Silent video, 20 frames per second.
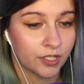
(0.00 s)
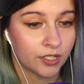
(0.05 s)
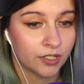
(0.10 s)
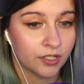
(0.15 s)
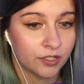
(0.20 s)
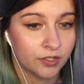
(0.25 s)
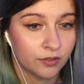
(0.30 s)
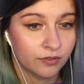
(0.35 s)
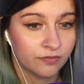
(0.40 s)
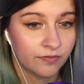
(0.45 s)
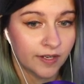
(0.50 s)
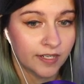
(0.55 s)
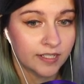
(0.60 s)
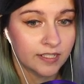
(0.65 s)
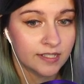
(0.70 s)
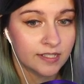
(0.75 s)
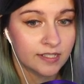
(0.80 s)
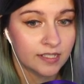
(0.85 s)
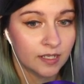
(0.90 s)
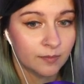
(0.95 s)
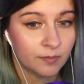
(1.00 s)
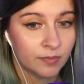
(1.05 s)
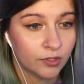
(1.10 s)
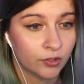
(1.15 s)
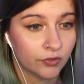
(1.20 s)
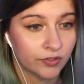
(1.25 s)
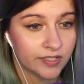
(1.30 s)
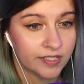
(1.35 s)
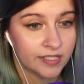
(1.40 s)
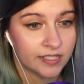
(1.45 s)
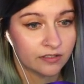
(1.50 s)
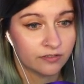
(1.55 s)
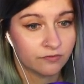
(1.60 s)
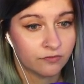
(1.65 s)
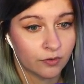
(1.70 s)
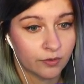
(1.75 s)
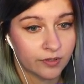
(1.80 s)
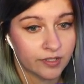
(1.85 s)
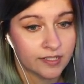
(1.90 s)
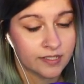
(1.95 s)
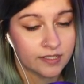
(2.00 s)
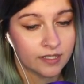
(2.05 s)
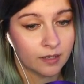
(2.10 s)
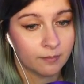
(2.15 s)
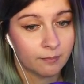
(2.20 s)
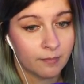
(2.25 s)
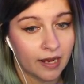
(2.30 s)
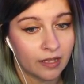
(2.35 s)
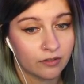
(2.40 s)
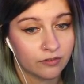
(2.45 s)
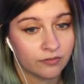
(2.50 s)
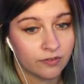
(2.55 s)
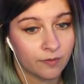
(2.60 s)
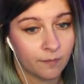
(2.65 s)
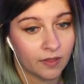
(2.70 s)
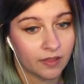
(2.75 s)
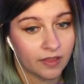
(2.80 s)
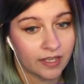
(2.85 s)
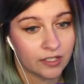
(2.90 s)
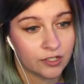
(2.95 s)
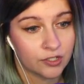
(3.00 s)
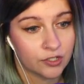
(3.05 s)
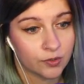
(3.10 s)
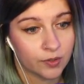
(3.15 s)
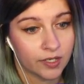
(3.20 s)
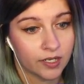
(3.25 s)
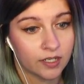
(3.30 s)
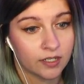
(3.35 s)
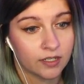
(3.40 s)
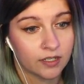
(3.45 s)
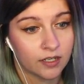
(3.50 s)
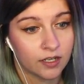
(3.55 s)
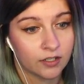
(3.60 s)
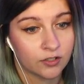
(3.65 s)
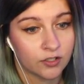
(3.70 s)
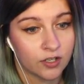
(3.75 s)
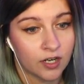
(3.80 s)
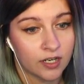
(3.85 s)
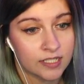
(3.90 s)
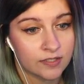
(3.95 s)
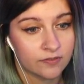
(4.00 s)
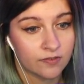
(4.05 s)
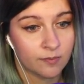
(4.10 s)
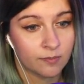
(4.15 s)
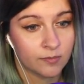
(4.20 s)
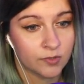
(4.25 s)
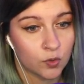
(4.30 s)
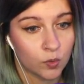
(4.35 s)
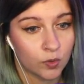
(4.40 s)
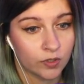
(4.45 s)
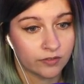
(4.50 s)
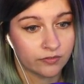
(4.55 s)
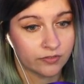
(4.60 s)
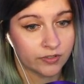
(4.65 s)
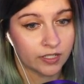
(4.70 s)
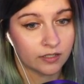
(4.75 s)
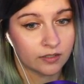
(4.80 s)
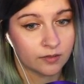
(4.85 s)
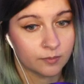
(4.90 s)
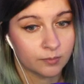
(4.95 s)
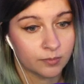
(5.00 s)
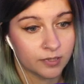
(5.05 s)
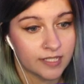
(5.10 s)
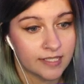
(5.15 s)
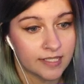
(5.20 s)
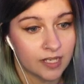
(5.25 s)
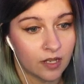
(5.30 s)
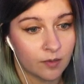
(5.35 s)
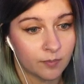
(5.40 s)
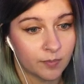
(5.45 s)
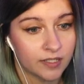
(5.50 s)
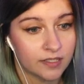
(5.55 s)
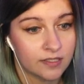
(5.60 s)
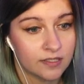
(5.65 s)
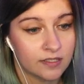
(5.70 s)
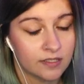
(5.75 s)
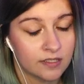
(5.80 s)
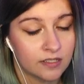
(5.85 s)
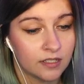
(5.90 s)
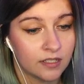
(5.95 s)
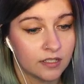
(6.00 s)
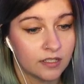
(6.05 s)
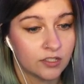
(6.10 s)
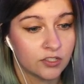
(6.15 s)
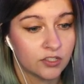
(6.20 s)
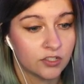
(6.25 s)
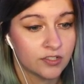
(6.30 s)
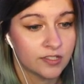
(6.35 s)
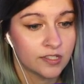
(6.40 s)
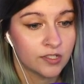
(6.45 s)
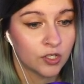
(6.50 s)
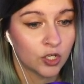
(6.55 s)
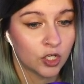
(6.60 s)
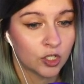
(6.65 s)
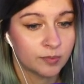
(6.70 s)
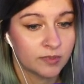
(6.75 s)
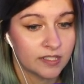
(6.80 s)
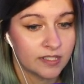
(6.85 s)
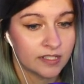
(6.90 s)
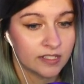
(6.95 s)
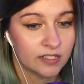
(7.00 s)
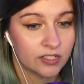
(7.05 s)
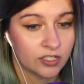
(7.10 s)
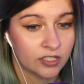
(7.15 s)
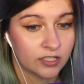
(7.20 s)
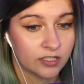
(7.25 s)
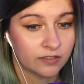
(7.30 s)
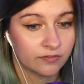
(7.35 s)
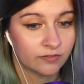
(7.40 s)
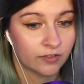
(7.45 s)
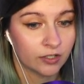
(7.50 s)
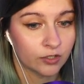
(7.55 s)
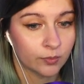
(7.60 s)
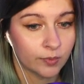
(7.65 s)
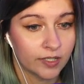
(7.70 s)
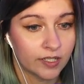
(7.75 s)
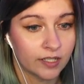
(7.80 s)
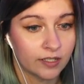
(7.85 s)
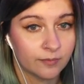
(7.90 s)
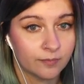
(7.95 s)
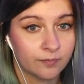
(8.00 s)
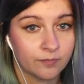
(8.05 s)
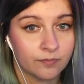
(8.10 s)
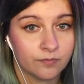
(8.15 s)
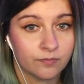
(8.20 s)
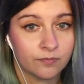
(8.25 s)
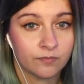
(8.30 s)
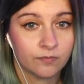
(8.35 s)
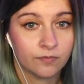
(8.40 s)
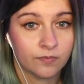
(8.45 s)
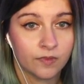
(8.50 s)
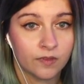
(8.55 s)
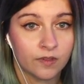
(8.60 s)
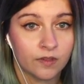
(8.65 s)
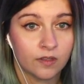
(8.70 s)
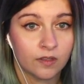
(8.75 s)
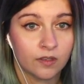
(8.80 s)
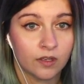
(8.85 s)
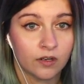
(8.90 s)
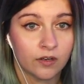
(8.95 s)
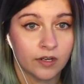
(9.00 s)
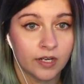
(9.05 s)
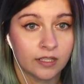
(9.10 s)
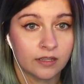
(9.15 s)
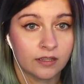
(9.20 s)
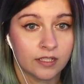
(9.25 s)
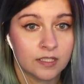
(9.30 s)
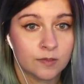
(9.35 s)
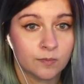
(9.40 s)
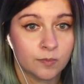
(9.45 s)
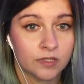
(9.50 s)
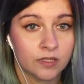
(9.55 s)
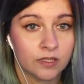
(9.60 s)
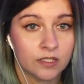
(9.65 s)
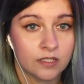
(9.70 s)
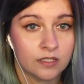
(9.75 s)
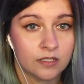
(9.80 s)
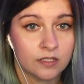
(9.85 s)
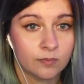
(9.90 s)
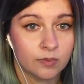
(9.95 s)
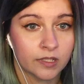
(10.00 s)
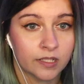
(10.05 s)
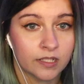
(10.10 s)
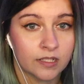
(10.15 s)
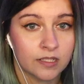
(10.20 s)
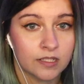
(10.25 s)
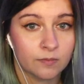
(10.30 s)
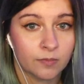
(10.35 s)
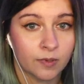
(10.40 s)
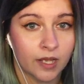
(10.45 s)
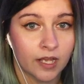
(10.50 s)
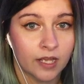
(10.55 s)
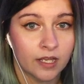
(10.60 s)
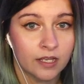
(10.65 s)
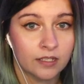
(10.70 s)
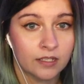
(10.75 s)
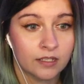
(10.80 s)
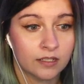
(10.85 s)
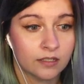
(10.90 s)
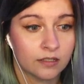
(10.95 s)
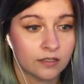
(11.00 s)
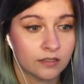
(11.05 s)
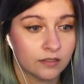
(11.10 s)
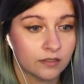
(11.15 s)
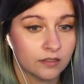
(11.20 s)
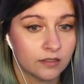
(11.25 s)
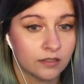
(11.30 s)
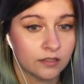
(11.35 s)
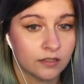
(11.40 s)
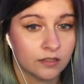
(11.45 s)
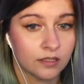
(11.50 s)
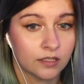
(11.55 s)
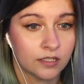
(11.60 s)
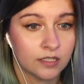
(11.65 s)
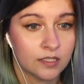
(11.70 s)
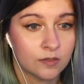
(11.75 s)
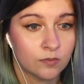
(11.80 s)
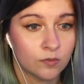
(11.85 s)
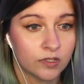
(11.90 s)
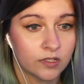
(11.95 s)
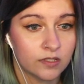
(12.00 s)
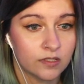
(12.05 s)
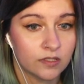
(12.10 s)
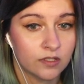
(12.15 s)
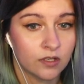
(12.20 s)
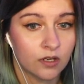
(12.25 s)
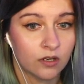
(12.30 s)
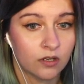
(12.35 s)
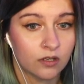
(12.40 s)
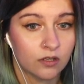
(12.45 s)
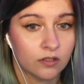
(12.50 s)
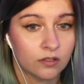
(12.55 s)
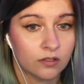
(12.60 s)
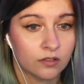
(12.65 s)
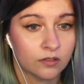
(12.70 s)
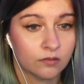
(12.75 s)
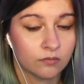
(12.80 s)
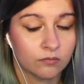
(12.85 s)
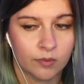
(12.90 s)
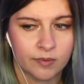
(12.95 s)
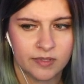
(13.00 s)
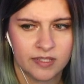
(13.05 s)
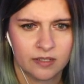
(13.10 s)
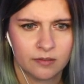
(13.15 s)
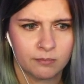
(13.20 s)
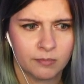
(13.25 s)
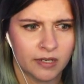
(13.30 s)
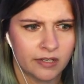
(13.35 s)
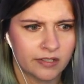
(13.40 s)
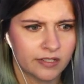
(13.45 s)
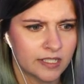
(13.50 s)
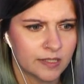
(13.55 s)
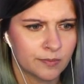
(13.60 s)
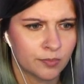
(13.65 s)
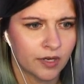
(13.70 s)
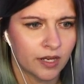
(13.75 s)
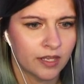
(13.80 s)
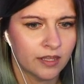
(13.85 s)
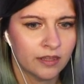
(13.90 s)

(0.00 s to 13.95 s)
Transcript: You'll find us deep in Grisdale Forest, a mile from the lakeshore, across from Torver. Please help us. Years in Hope, the Sisterhood of Arduina. Alright, let's put these plants back. This one is called, what was it, Mary's Breath?